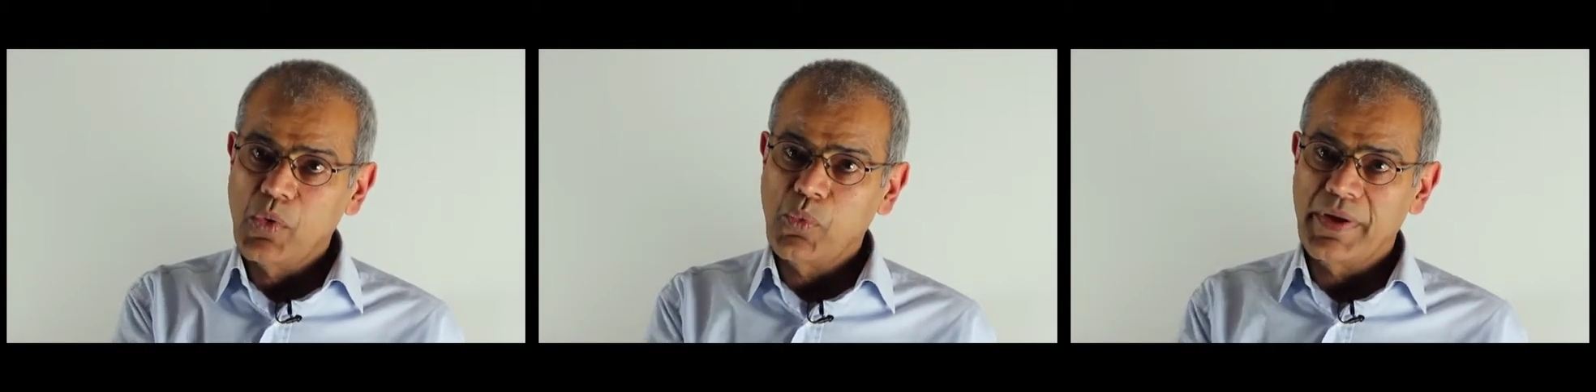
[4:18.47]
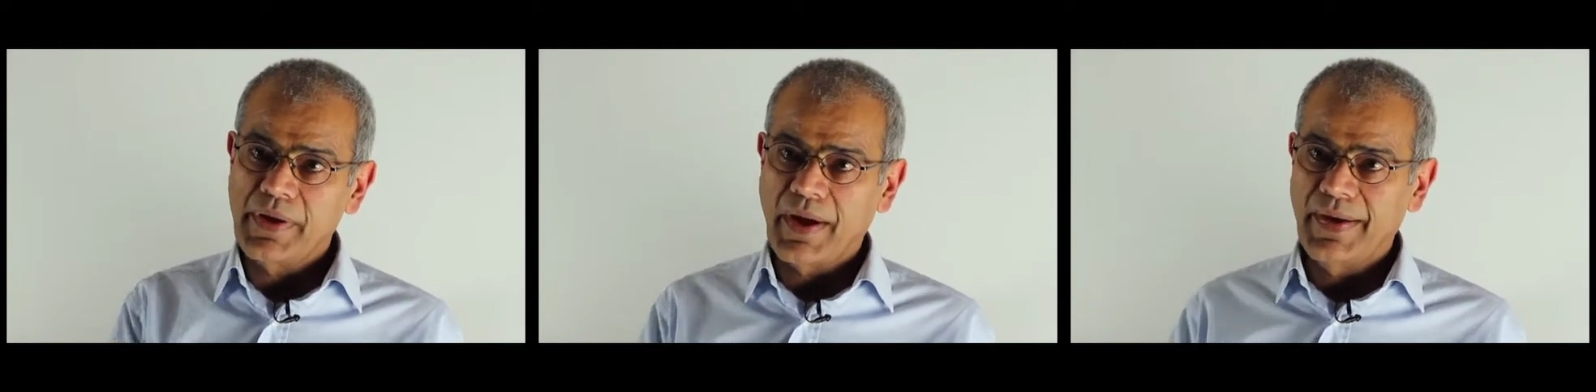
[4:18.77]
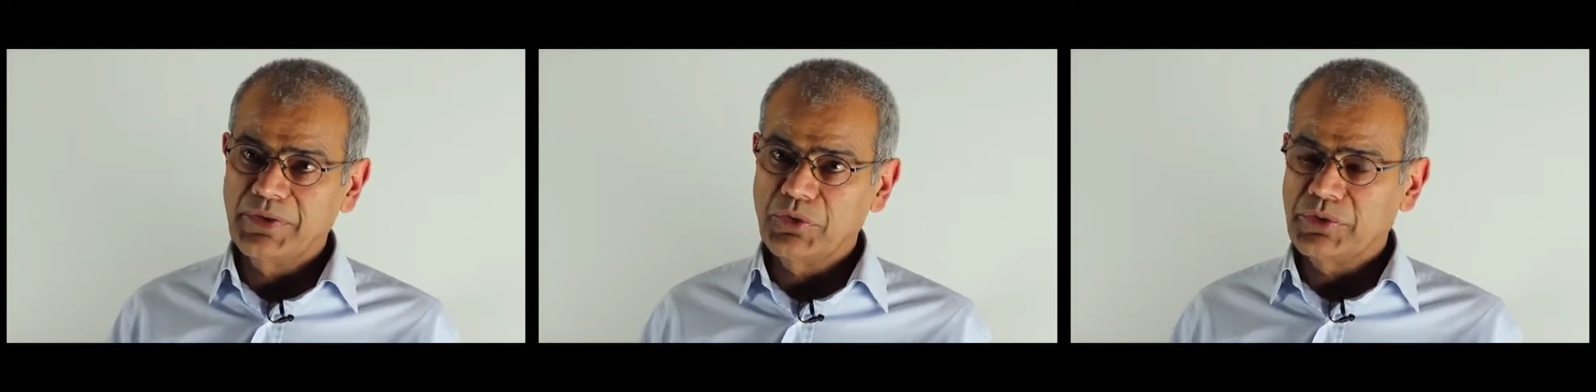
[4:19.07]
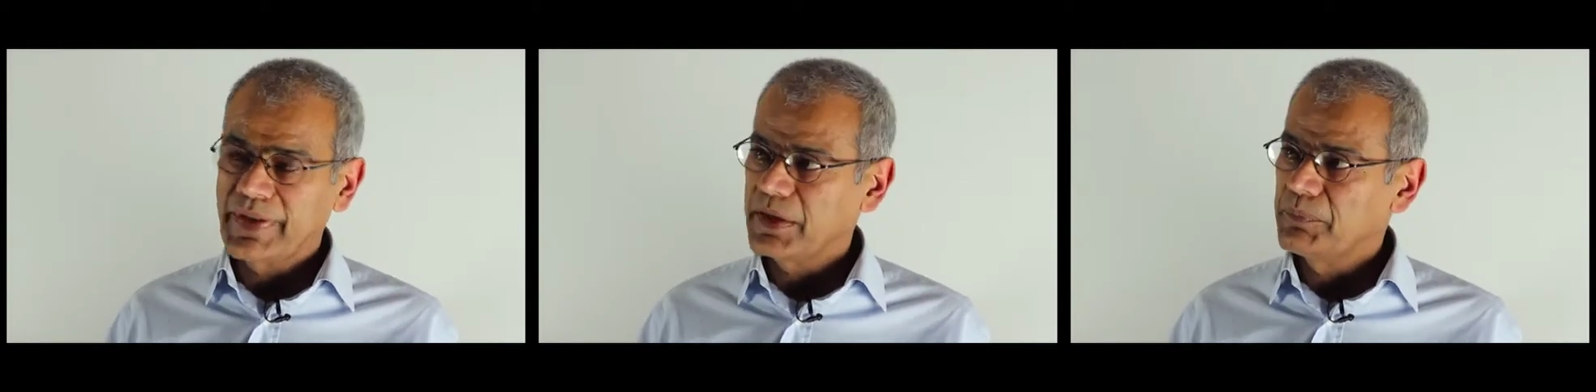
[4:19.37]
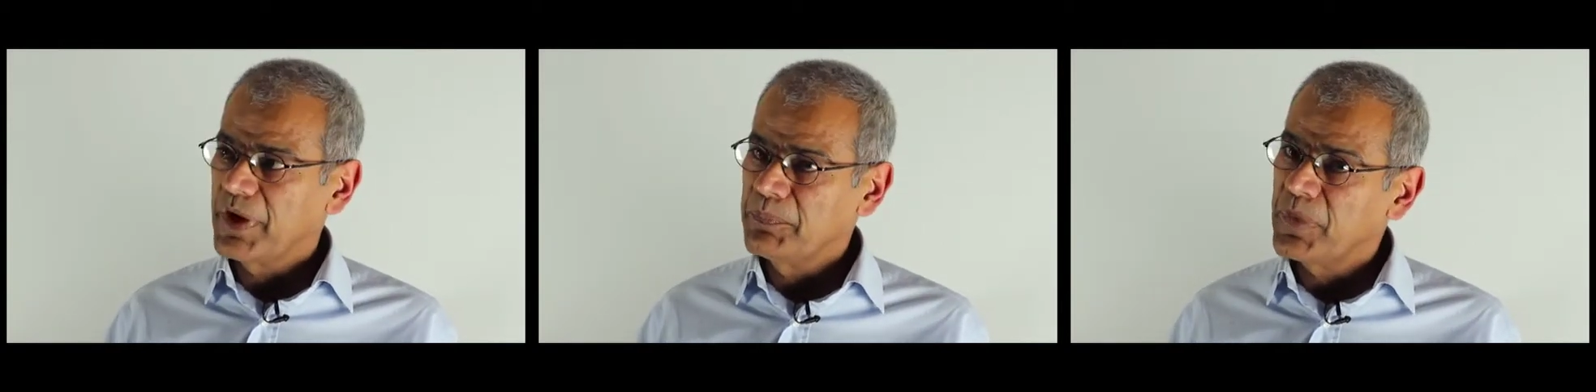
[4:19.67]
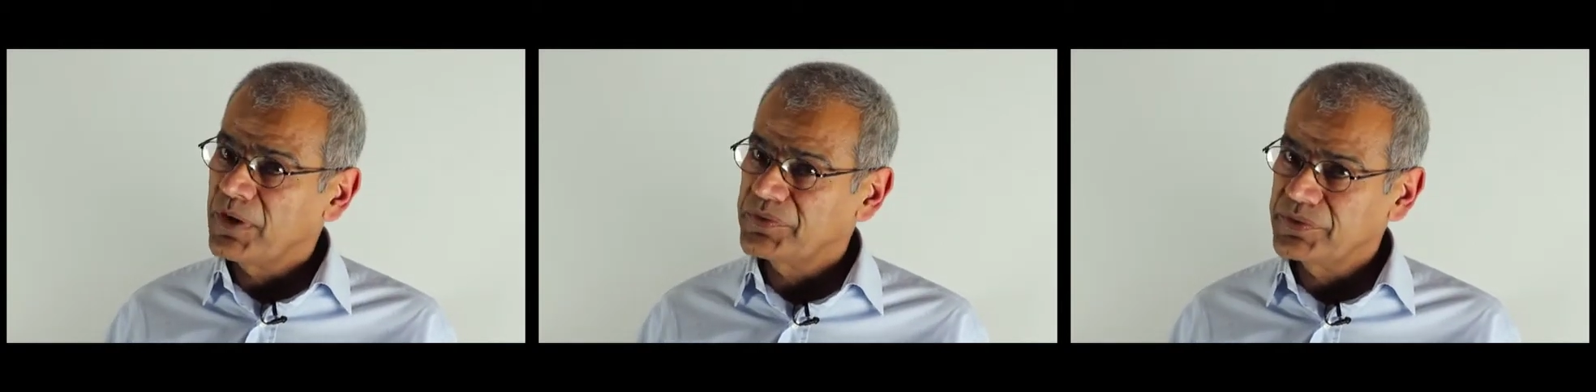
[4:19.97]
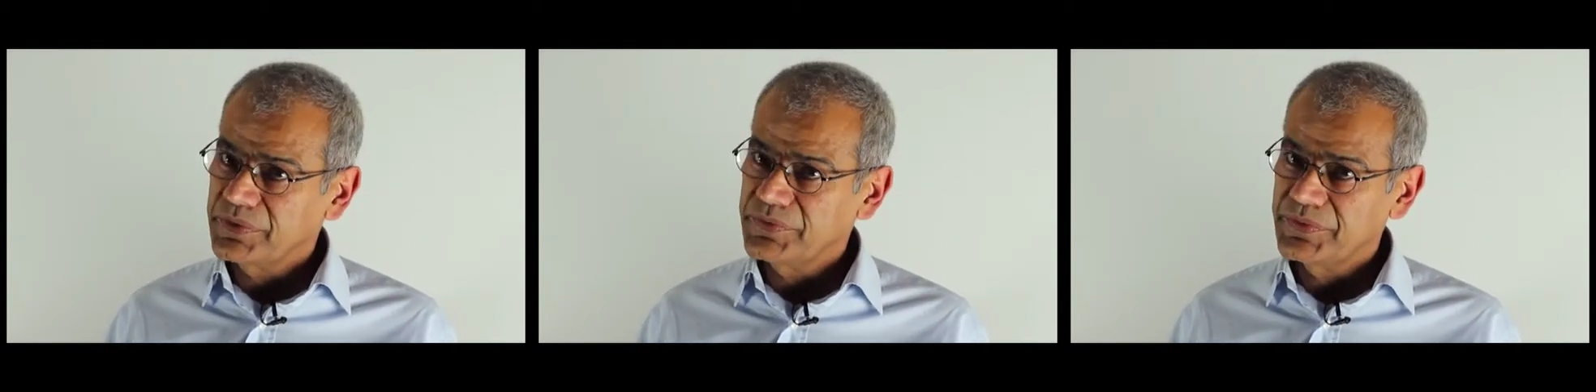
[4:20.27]
where I had to take my
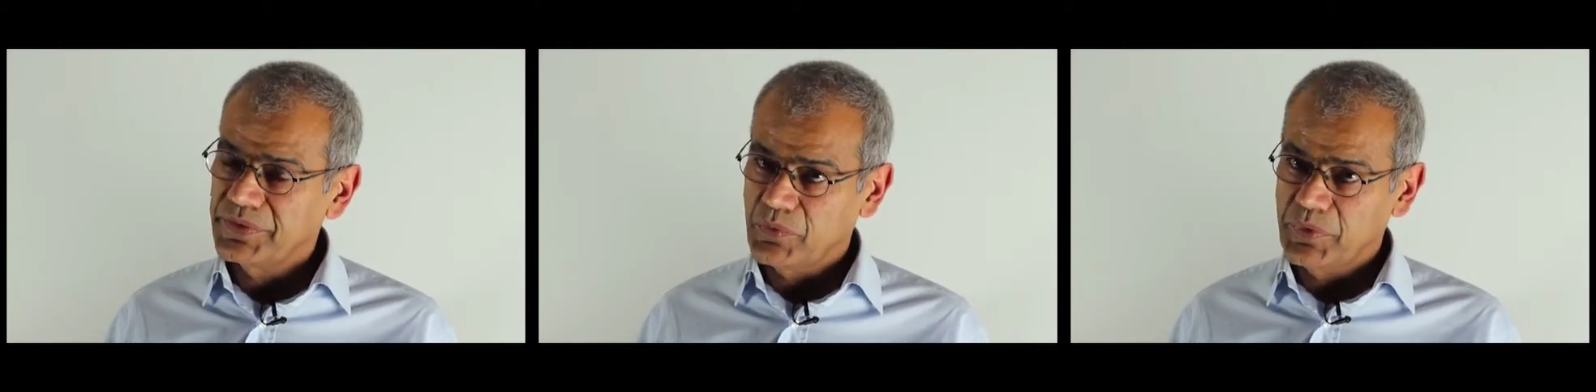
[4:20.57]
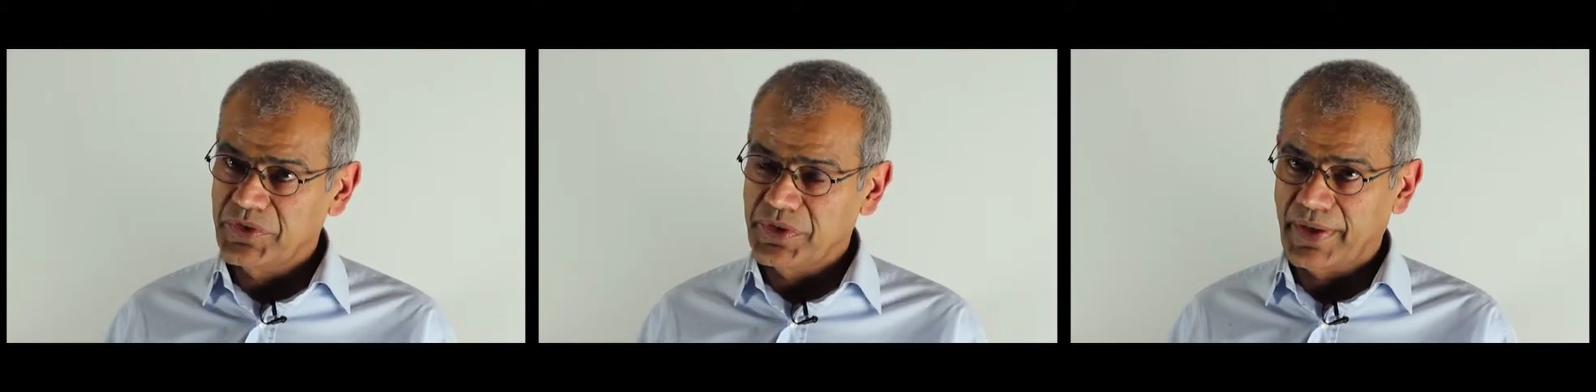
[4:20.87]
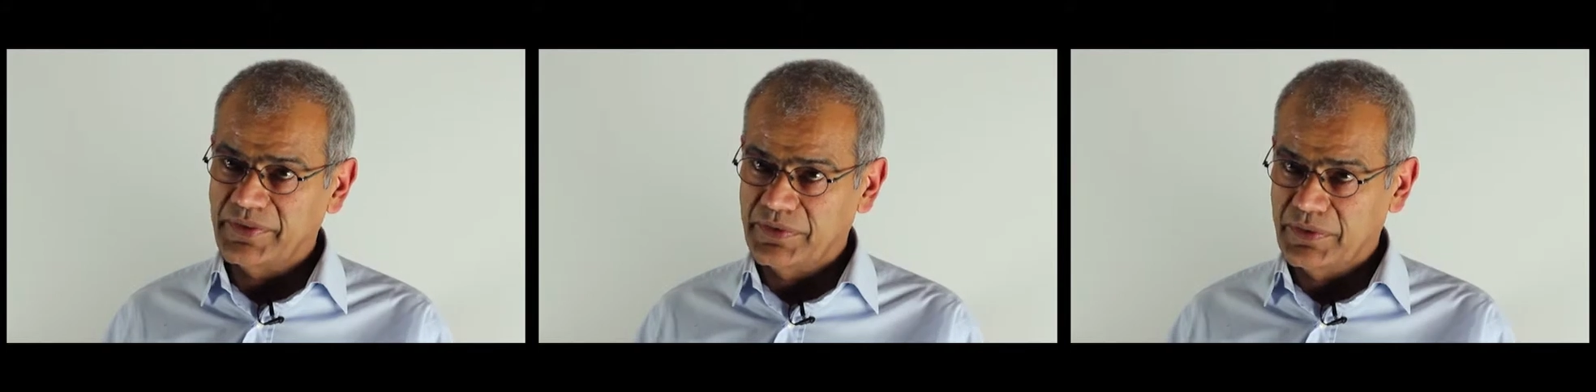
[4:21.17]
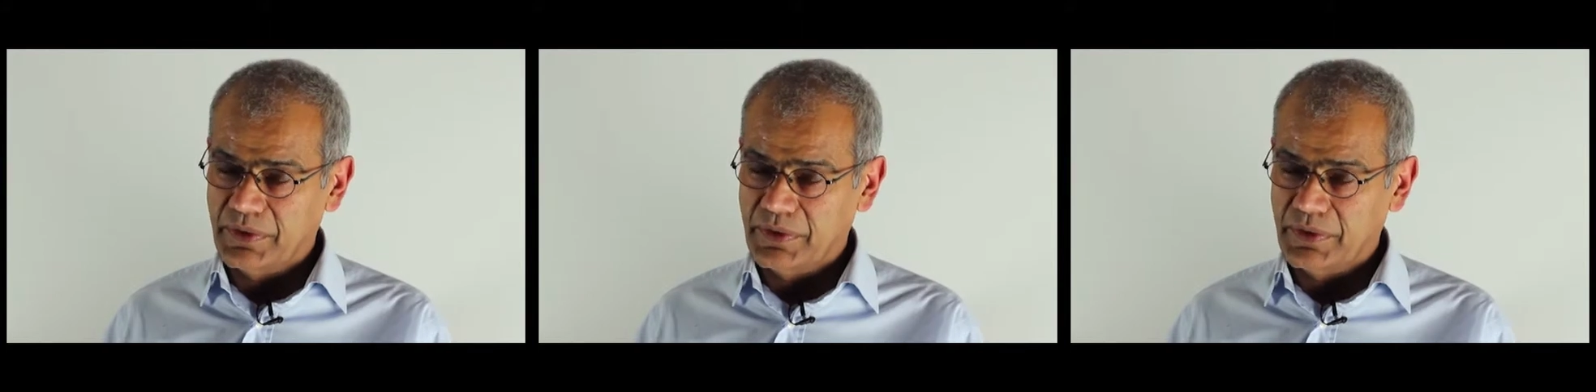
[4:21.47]
parcels, which had